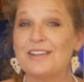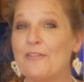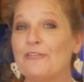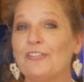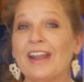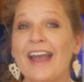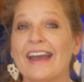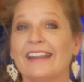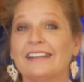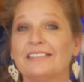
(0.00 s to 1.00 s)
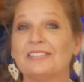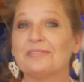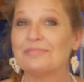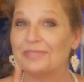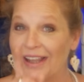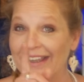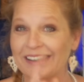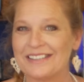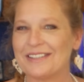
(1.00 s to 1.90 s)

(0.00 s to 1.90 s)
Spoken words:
Don't forget, like,